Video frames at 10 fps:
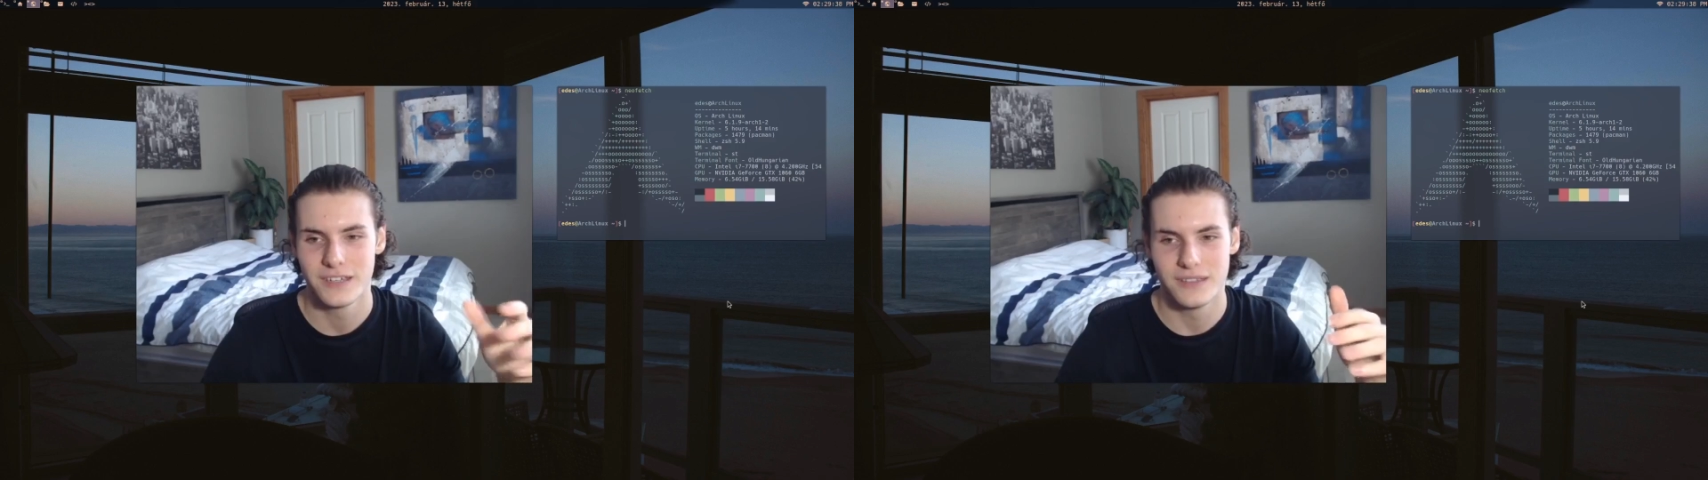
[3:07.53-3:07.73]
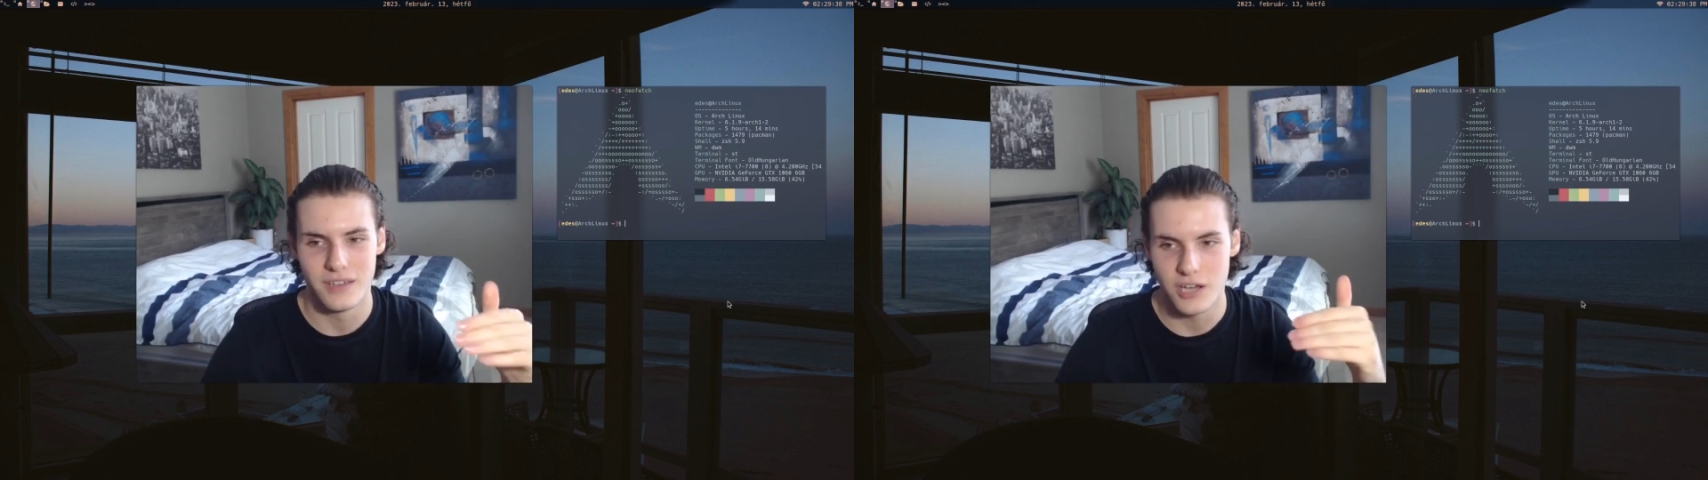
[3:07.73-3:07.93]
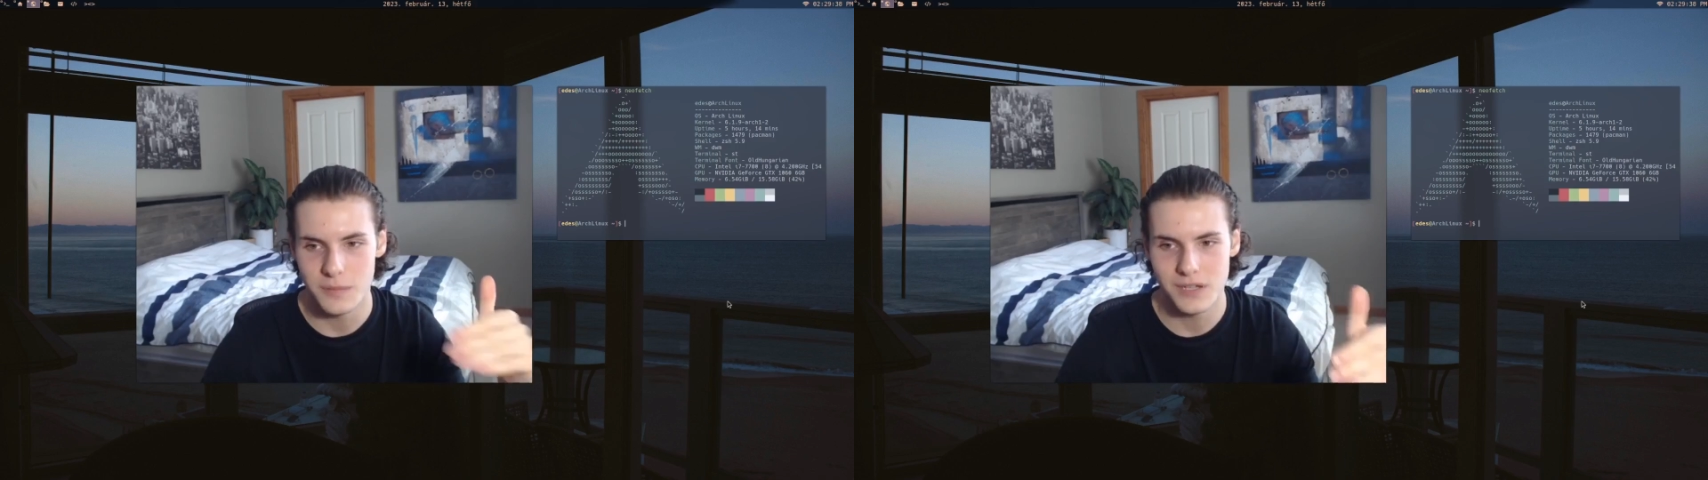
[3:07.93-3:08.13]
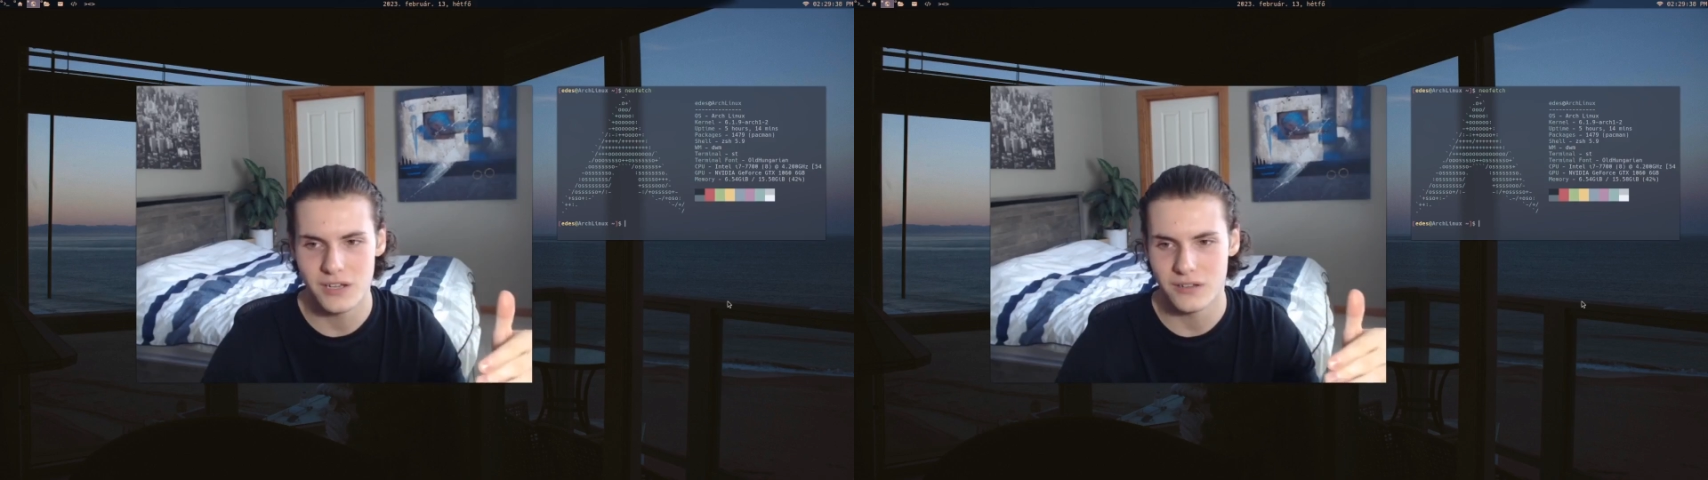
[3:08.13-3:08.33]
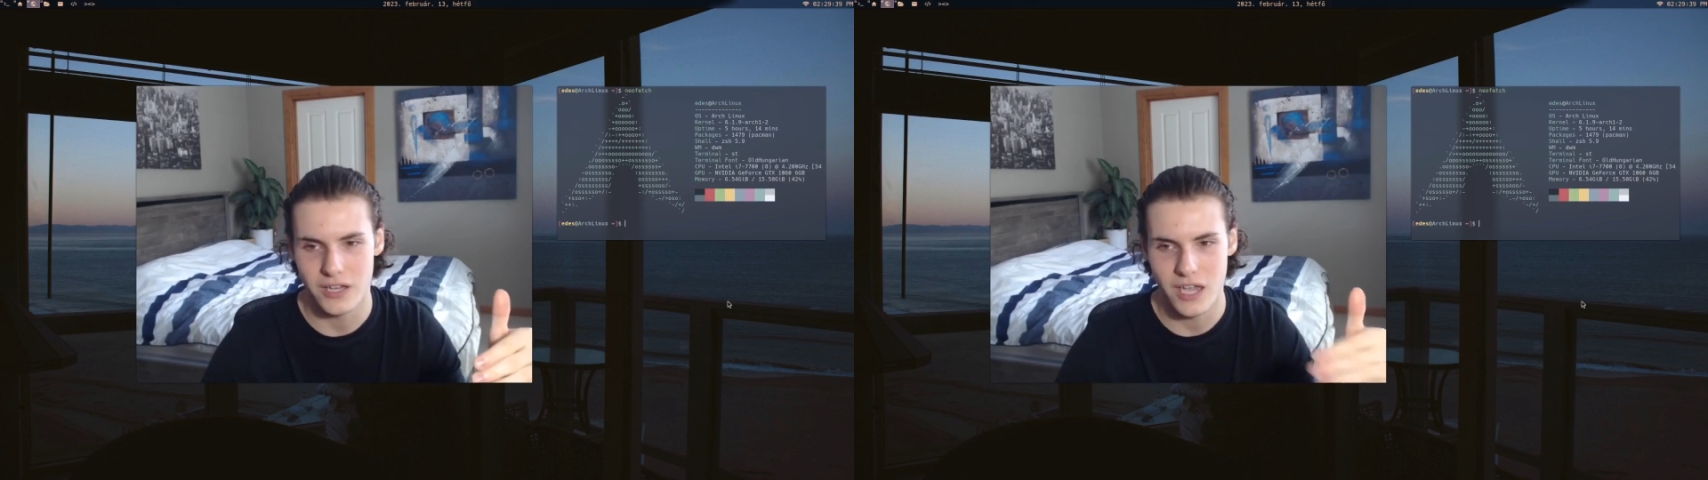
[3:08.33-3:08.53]
then
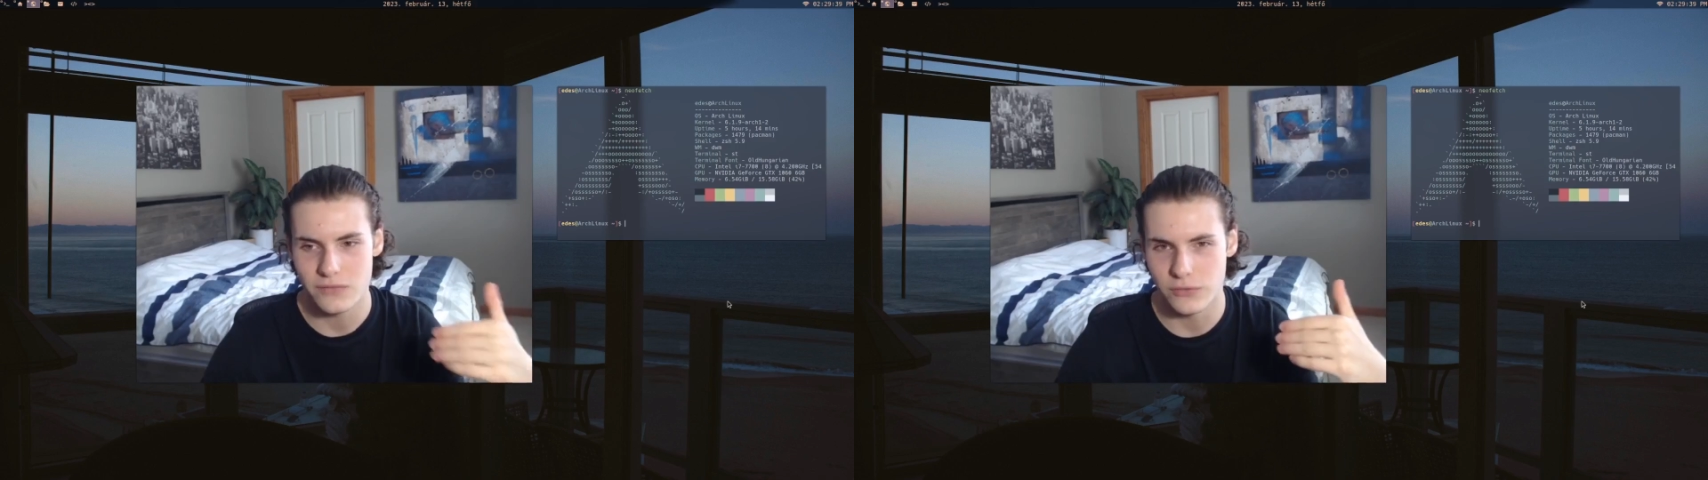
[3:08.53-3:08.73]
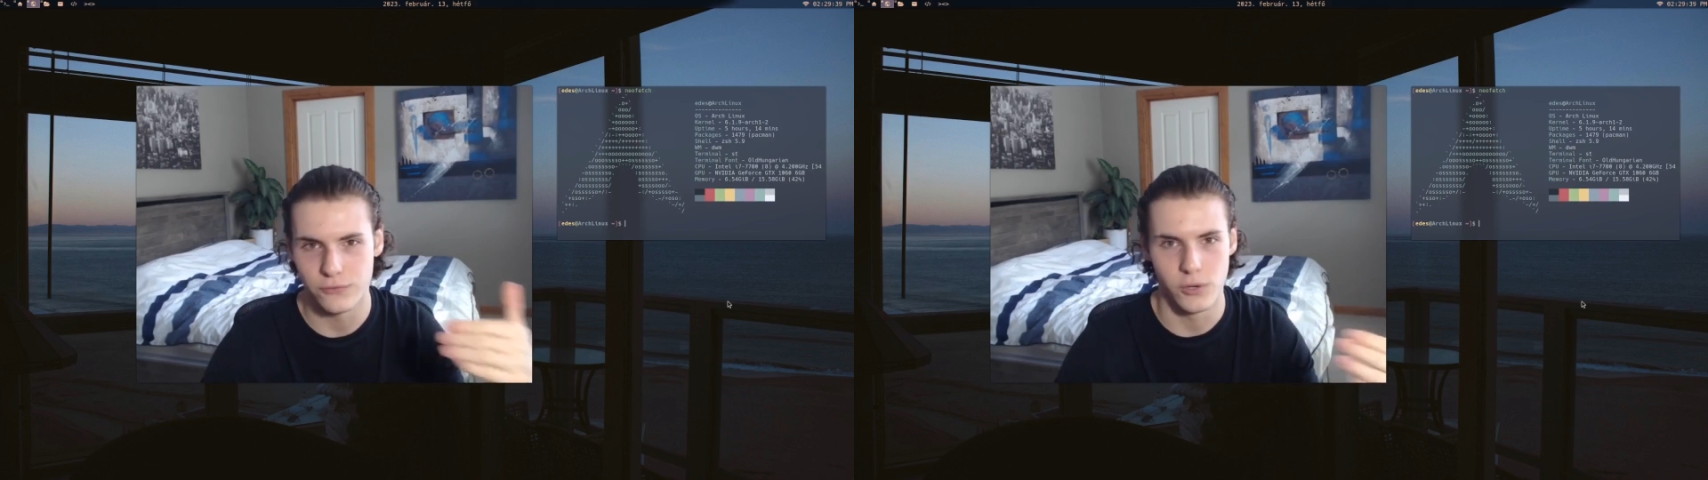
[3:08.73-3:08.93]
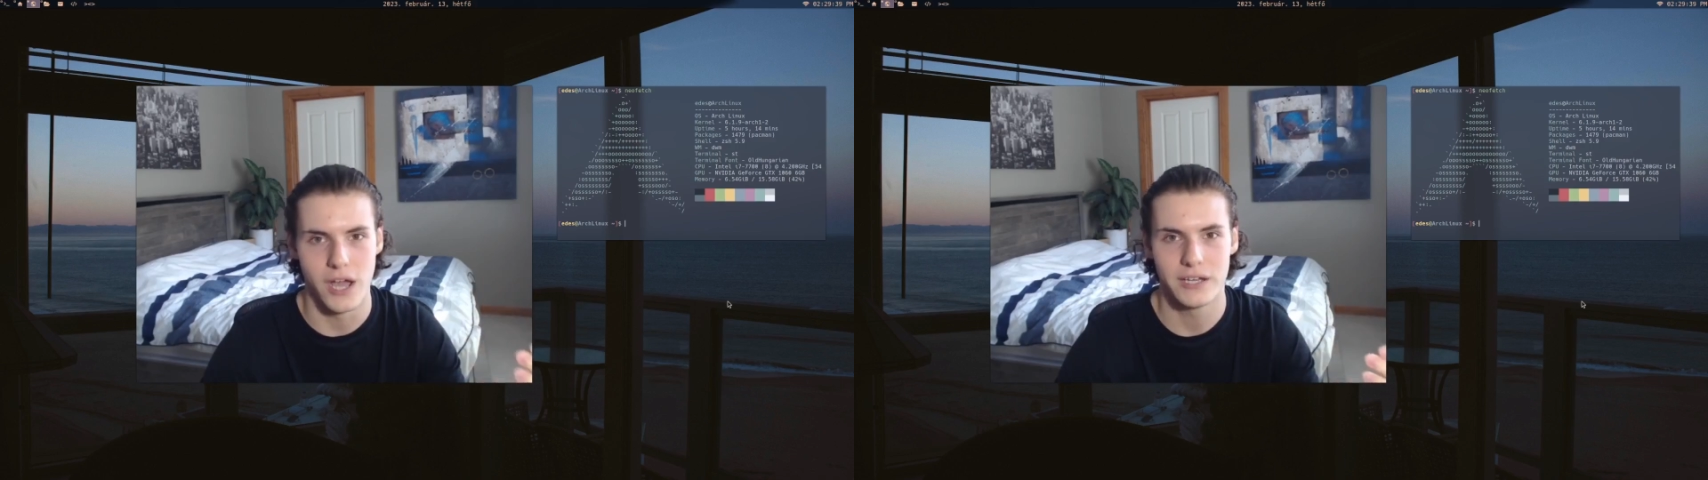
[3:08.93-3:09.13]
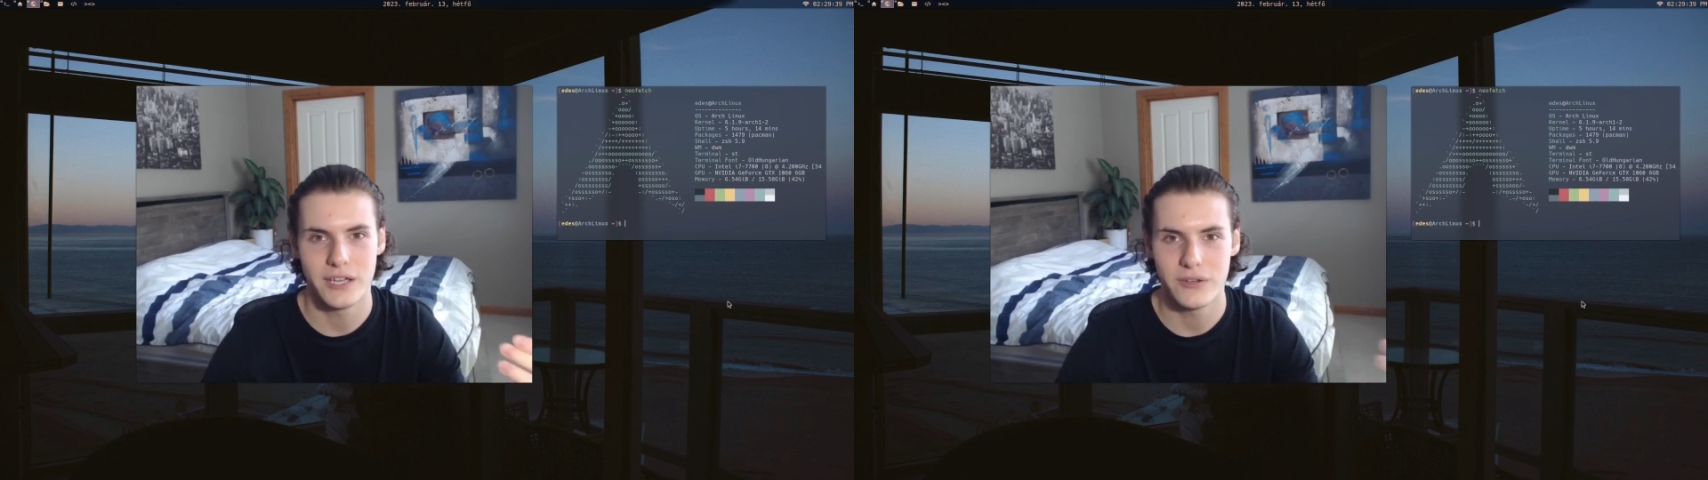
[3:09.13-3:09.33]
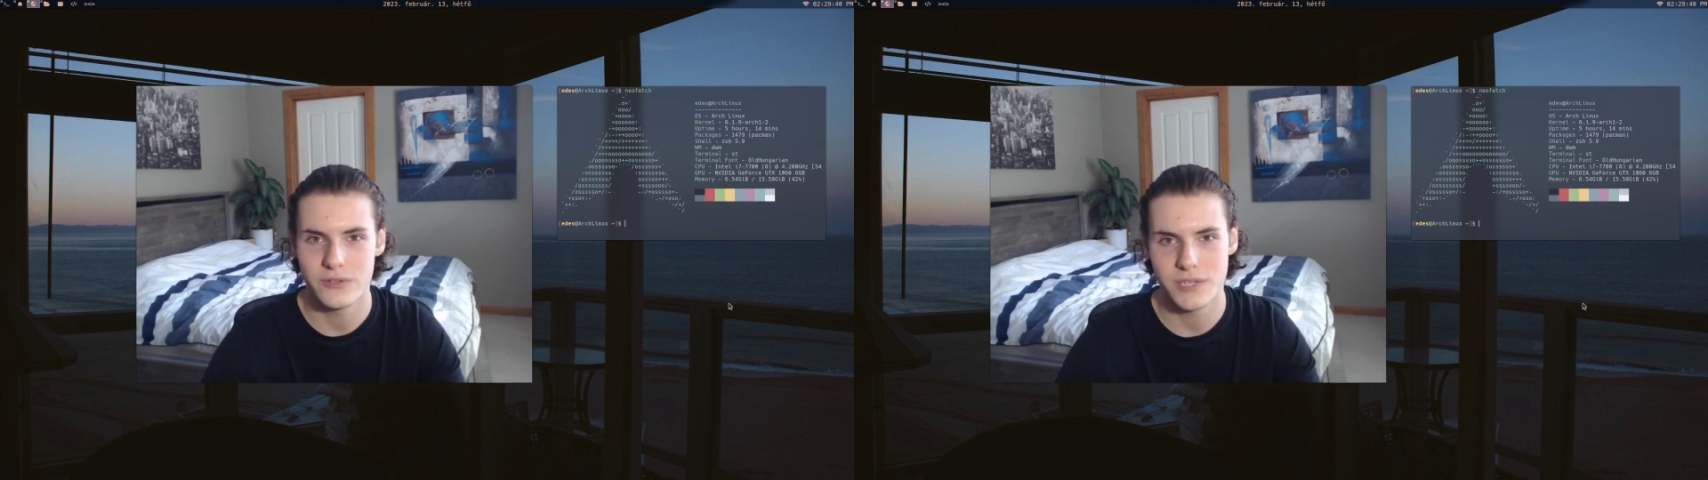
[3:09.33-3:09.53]
updating like every Friday or